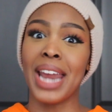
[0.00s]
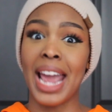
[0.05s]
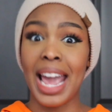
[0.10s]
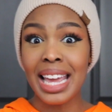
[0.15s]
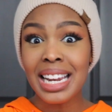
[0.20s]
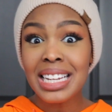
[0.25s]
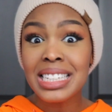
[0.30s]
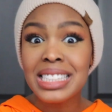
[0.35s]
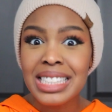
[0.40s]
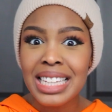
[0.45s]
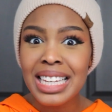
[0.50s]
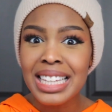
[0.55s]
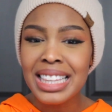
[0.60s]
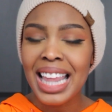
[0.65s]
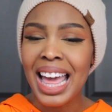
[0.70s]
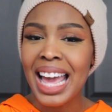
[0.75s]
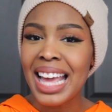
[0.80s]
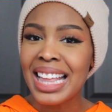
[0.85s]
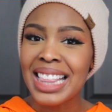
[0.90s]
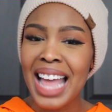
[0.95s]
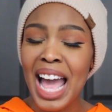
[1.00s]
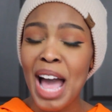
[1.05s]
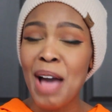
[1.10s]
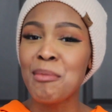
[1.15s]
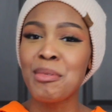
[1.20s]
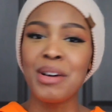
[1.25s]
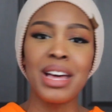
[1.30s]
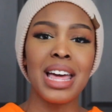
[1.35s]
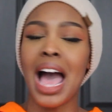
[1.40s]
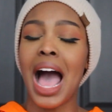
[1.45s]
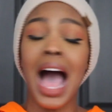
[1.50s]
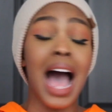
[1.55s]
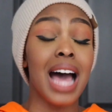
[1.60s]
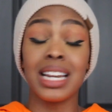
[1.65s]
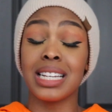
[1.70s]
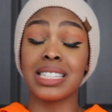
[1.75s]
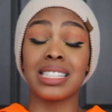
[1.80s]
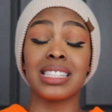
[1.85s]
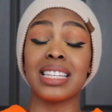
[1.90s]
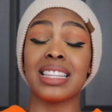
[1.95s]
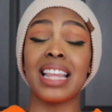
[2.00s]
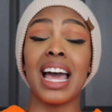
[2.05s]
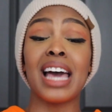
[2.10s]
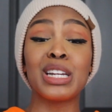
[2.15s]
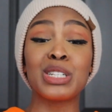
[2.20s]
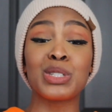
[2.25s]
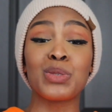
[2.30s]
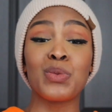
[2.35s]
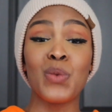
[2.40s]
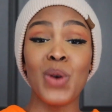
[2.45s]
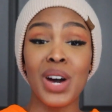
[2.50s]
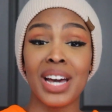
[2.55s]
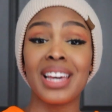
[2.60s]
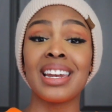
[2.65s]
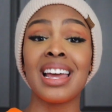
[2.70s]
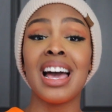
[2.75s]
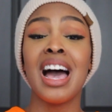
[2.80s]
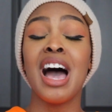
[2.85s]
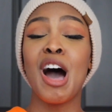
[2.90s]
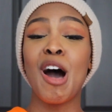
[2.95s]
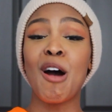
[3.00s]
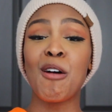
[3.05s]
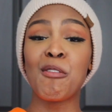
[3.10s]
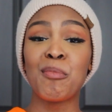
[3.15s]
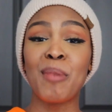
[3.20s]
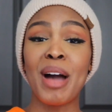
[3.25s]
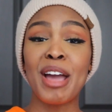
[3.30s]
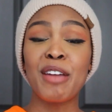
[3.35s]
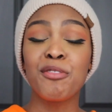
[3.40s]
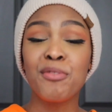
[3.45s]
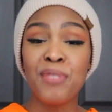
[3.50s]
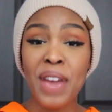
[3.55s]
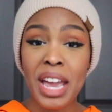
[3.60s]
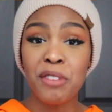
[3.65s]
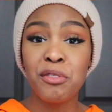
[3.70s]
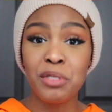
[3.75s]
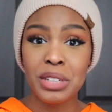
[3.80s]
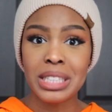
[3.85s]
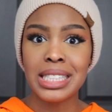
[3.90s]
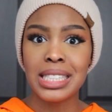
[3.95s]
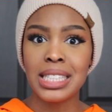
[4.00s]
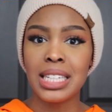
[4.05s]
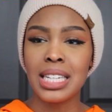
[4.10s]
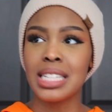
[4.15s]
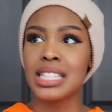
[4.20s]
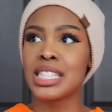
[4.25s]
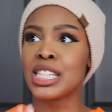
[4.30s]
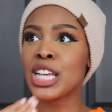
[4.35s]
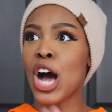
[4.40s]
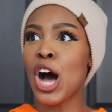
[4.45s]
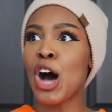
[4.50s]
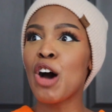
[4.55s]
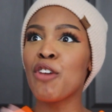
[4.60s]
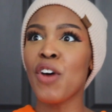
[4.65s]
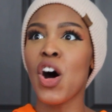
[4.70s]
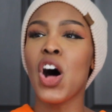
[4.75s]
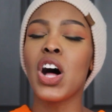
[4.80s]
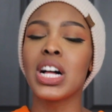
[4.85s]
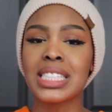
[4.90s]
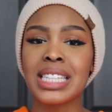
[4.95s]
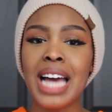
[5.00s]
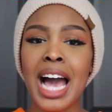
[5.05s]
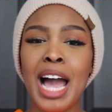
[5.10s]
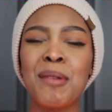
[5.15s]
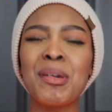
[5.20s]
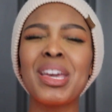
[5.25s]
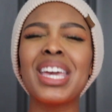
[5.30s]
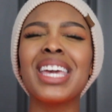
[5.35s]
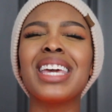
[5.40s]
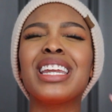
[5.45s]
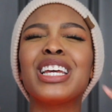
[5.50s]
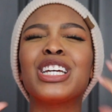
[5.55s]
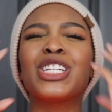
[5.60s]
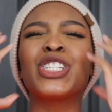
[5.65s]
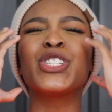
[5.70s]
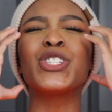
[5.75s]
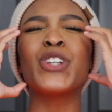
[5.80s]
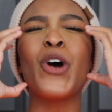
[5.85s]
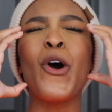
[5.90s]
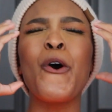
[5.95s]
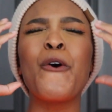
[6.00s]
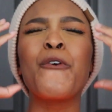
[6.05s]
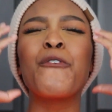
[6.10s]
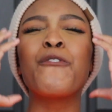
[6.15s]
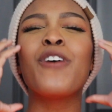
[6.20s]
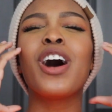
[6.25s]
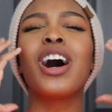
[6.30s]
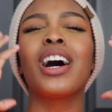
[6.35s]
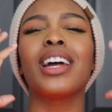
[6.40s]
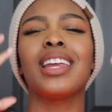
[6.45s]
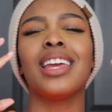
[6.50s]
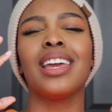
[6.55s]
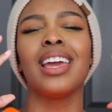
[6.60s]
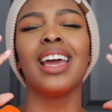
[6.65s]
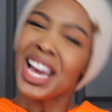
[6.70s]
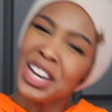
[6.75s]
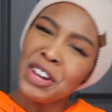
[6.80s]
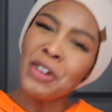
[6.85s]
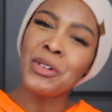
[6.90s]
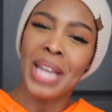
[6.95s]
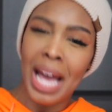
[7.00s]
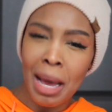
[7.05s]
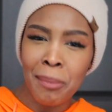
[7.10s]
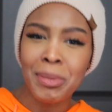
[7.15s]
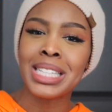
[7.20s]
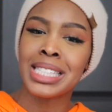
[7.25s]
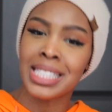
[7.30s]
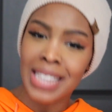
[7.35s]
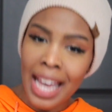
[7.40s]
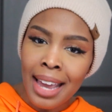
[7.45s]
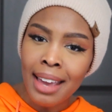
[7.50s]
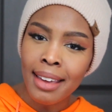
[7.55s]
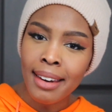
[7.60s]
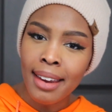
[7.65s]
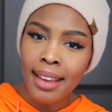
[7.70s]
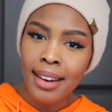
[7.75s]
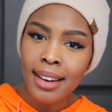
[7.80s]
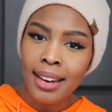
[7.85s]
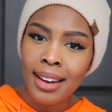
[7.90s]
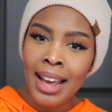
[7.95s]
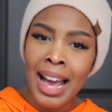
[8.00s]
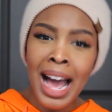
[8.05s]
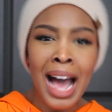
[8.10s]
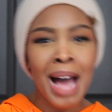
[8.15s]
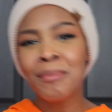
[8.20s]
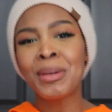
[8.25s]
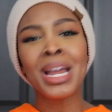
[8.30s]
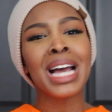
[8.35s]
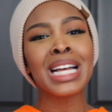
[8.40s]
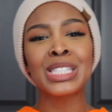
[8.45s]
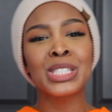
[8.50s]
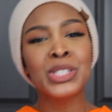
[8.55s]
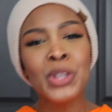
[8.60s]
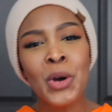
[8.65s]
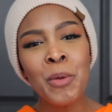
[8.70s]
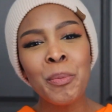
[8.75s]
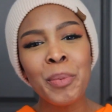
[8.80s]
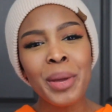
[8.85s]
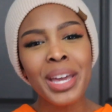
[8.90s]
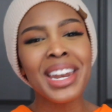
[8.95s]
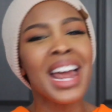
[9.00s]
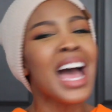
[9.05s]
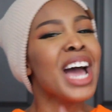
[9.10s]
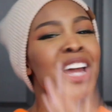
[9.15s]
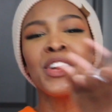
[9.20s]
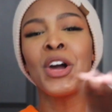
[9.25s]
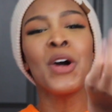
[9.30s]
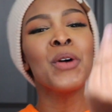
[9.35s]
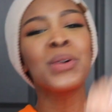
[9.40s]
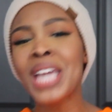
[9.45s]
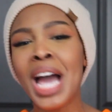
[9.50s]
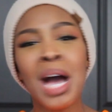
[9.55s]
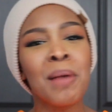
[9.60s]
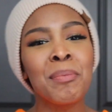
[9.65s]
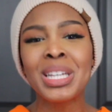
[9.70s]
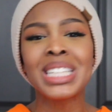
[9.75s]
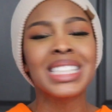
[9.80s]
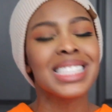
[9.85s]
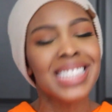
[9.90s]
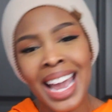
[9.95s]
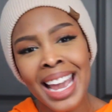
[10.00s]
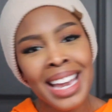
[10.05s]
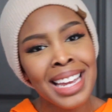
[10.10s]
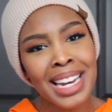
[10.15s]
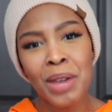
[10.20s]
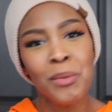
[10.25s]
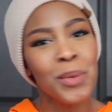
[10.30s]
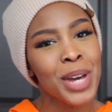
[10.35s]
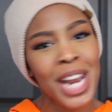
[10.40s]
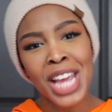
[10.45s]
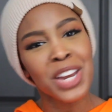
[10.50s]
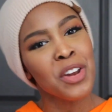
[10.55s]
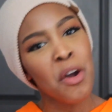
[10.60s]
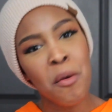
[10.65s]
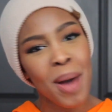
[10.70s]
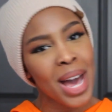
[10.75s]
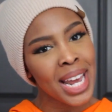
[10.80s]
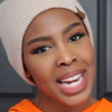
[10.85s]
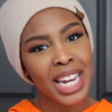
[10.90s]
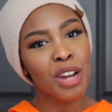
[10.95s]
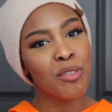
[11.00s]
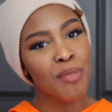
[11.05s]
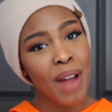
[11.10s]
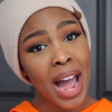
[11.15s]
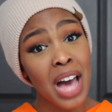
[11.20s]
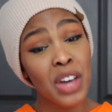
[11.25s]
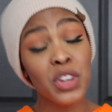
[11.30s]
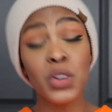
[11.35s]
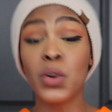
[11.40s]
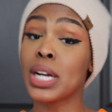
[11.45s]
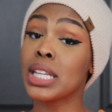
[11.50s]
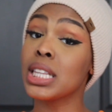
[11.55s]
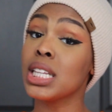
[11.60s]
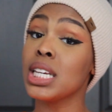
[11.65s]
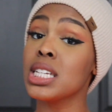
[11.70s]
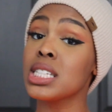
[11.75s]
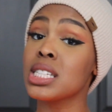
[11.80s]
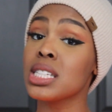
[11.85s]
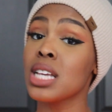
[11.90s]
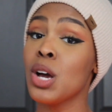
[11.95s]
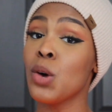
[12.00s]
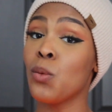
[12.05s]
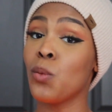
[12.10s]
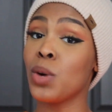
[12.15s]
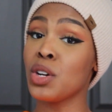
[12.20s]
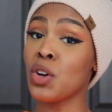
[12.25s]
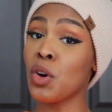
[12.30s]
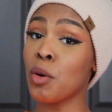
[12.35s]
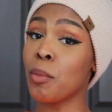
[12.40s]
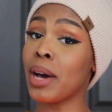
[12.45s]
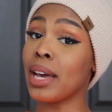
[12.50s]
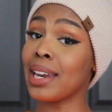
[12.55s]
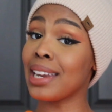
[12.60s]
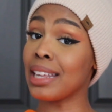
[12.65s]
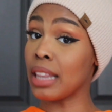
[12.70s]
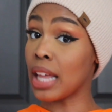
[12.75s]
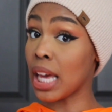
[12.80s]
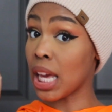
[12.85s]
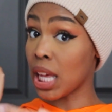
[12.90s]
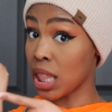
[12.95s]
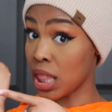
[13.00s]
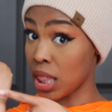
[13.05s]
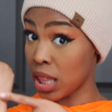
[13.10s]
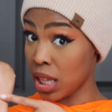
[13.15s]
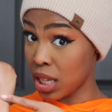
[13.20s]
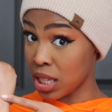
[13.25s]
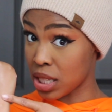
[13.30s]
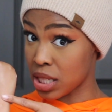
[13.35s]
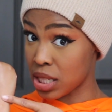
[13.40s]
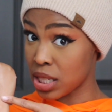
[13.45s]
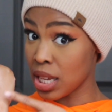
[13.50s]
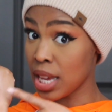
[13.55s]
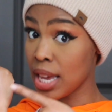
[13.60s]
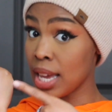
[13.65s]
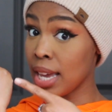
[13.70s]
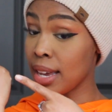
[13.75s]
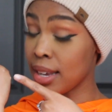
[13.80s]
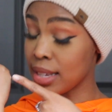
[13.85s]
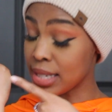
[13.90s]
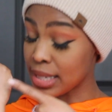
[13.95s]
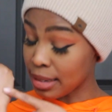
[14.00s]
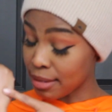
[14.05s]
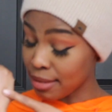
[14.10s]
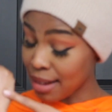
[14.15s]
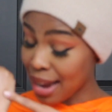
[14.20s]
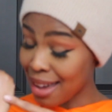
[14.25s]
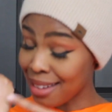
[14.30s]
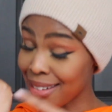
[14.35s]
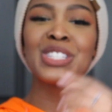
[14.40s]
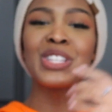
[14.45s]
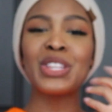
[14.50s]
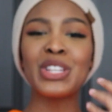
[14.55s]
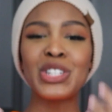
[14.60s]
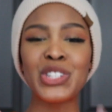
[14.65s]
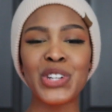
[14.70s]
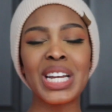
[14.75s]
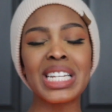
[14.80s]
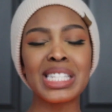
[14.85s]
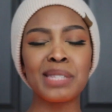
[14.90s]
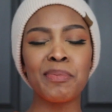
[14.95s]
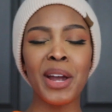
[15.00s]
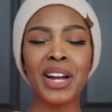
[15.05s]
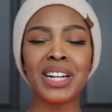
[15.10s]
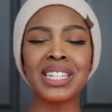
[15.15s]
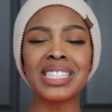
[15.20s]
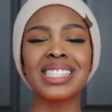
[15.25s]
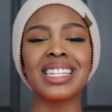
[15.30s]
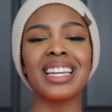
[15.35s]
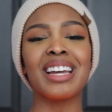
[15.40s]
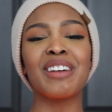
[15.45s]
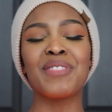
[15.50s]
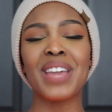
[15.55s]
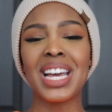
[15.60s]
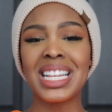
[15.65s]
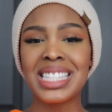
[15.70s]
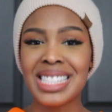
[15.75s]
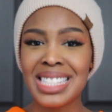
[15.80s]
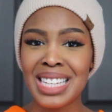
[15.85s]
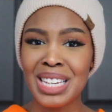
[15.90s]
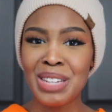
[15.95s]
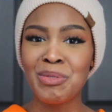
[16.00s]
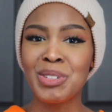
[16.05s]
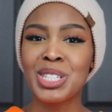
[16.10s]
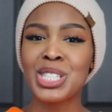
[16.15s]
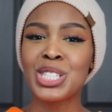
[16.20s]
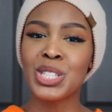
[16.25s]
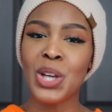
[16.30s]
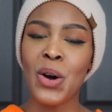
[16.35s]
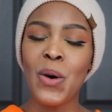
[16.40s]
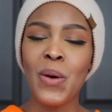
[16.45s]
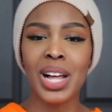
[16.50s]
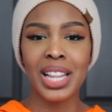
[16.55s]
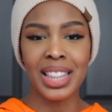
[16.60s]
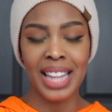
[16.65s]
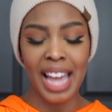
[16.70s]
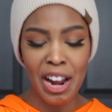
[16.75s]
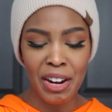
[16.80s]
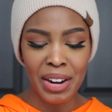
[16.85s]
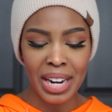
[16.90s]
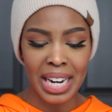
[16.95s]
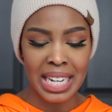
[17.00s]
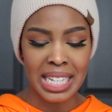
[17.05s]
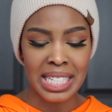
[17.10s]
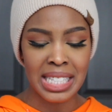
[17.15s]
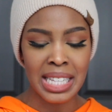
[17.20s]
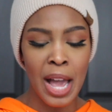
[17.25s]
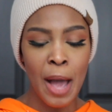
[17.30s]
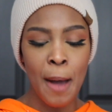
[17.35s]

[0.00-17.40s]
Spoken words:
hate a scene like that, but honestly, that is one of my favorite scenes of all time. It is so funny. I know y'all be saying it. I'm not stupid. I know y'all be saying it when ain't nobody around, or at least when nobody like this is around. So the transparency of that scene was so hilarious.